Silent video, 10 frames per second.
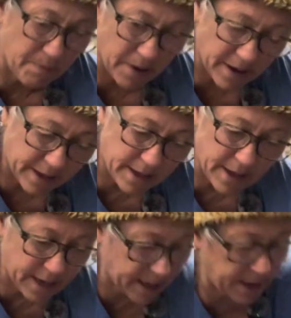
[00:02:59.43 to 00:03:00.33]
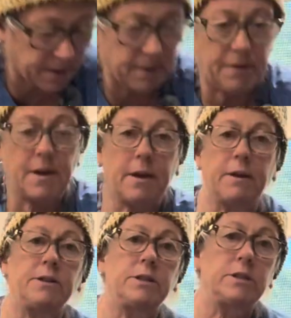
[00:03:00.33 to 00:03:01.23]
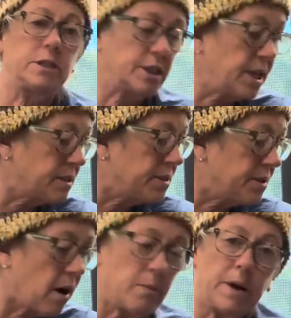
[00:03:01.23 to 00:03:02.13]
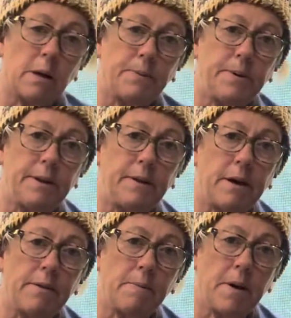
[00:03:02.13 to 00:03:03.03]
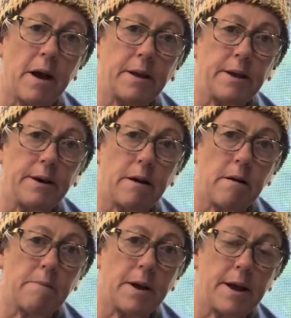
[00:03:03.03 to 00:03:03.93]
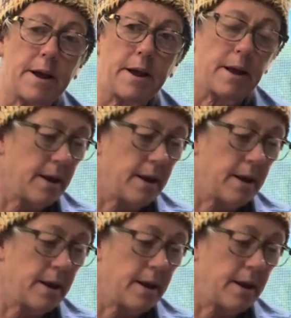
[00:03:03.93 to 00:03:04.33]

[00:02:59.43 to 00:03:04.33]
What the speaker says: pocket yet, I don't think. Chances are what I'll put in the other pocket are my